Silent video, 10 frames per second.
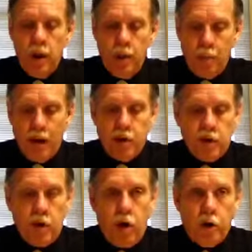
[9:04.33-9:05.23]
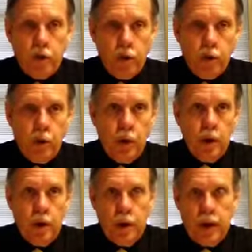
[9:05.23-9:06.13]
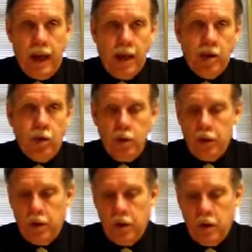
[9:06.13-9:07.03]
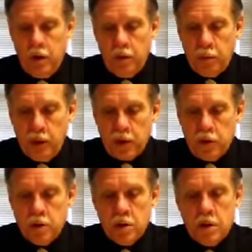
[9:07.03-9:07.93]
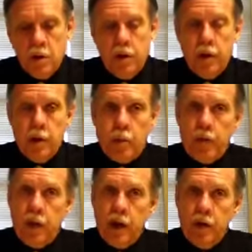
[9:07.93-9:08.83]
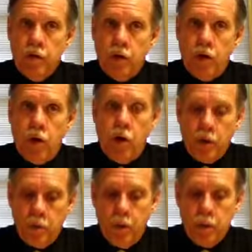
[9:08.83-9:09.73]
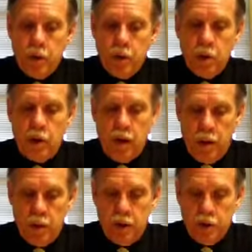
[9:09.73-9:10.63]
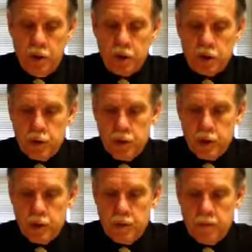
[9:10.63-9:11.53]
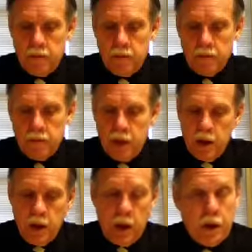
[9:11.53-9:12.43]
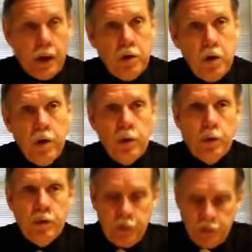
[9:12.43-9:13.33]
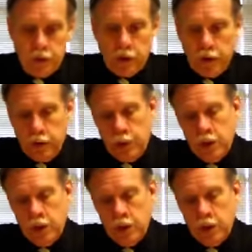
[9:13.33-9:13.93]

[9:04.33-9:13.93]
passed an auto annual inspections and provided for automobile liability insurance. In 1952,